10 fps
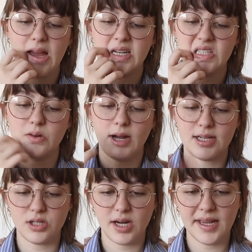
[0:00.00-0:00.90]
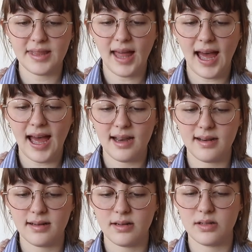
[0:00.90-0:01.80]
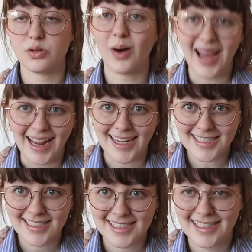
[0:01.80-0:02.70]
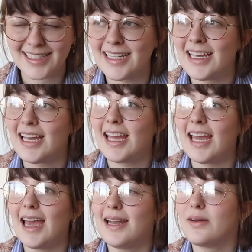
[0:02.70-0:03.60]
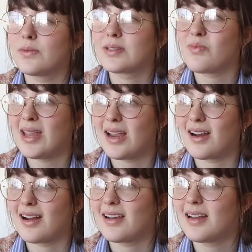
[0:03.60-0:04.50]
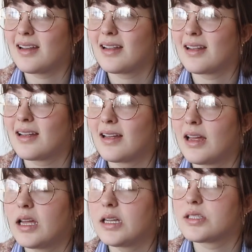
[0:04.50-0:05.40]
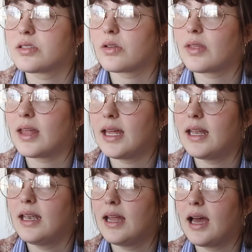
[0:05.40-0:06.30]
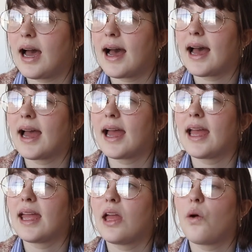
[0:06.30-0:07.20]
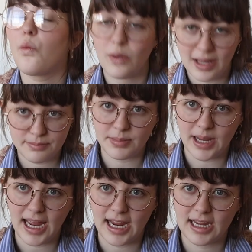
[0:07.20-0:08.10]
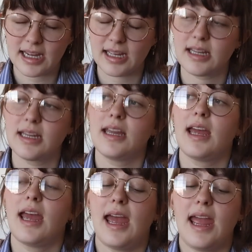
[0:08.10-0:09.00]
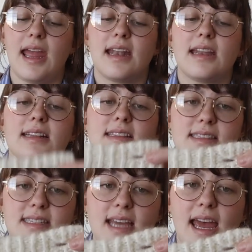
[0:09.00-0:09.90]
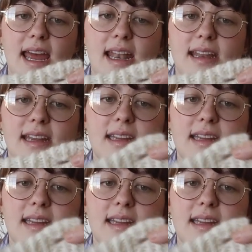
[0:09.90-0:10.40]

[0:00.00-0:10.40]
So I tried that twice and it was weird. So then I went back and instead